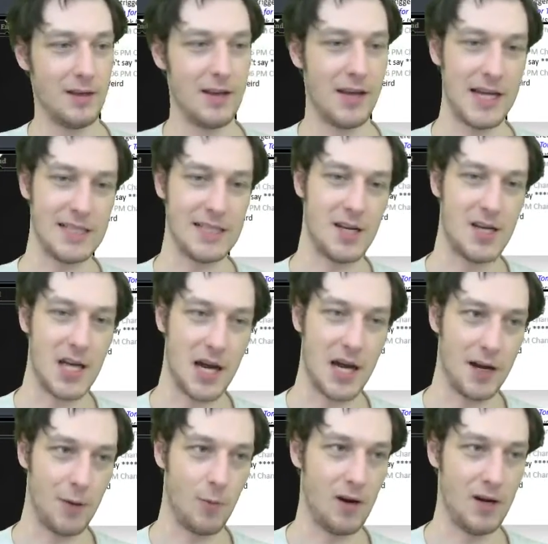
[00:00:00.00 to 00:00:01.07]
has a
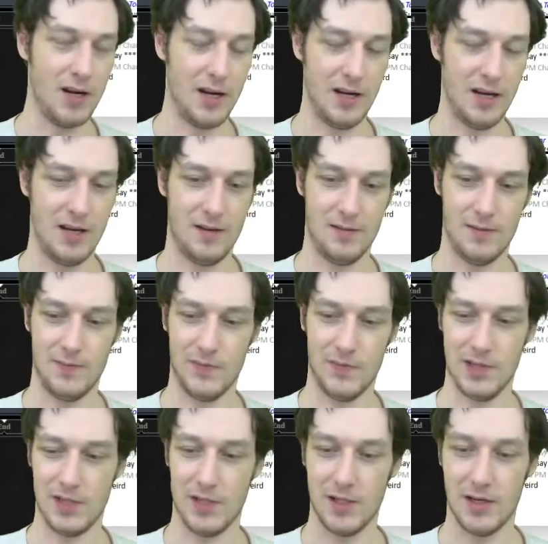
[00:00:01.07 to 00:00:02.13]
naughty word in it,
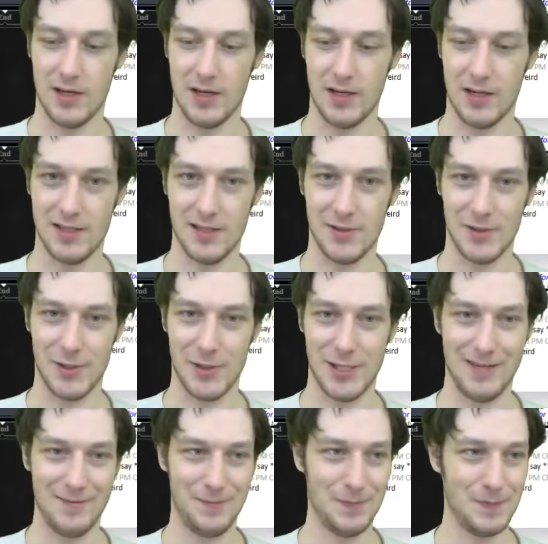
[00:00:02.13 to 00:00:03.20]
so it censors
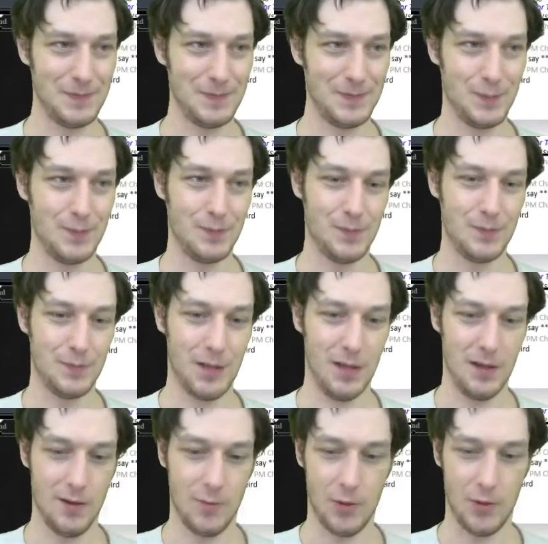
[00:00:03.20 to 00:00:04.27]
it.
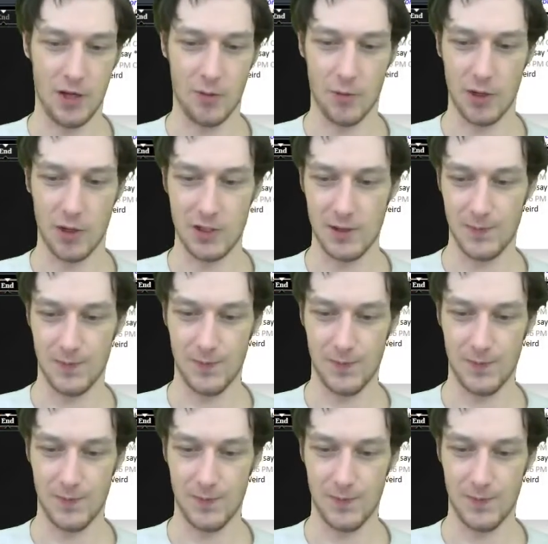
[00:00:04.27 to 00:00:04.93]
Pretty humorous.